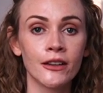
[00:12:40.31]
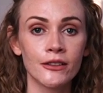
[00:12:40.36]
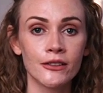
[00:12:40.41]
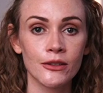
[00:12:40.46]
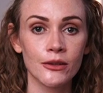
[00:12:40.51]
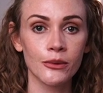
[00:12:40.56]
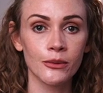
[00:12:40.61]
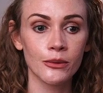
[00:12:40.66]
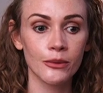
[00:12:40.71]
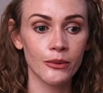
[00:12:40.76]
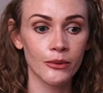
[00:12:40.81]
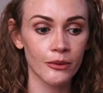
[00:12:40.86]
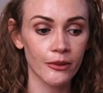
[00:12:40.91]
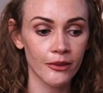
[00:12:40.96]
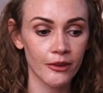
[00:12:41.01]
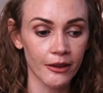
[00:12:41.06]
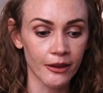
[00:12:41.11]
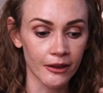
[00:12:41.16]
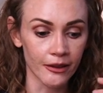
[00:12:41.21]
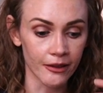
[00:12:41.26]
to
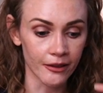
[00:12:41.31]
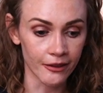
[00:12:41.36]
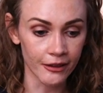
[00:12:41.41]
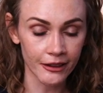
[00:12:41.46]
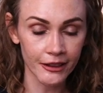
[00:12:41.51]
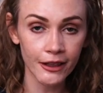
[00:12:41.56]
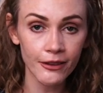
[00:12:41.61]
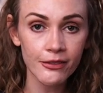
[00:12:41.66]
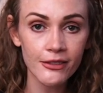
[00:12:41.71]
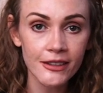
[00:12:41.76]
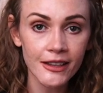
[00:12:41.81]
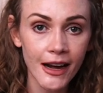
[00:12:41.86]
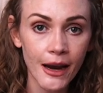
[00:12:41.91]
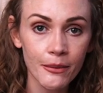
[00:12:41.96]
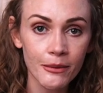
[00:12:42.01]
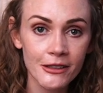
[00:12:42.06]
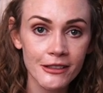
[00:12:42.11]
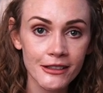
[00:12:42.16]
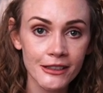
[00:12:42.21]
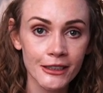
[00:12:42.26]
the gifts that I
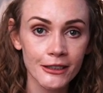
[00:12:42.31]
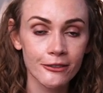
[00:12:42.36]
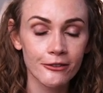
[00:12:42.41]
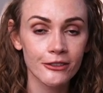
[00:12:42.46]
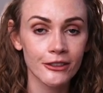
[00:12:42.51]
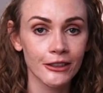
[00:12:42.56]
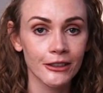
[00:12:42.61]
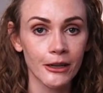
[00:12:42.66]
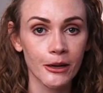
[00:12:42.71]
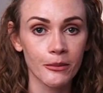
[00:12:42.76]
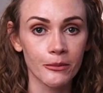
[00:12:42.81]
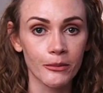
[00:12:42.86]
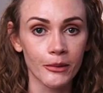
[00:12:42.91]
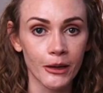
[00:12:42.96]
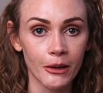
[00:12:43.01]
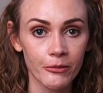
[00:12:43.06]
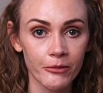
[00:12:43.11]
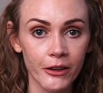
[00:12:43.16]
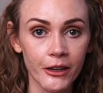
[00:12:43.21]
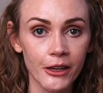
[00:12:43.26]
received, and
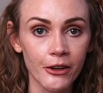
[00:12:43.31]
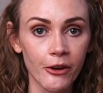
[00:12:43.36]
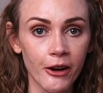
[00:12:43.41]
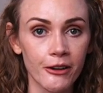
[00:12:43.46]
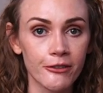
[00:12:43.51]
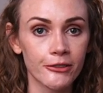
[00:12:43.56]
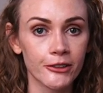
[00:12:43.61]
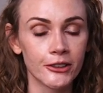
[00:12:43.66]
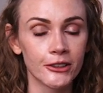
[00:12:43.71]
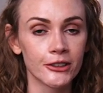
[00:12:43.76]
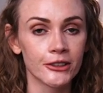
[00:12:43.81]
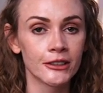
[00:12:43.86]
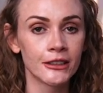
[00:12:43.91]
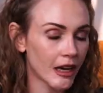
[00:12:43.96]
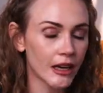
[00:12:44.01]
I'm very grateful.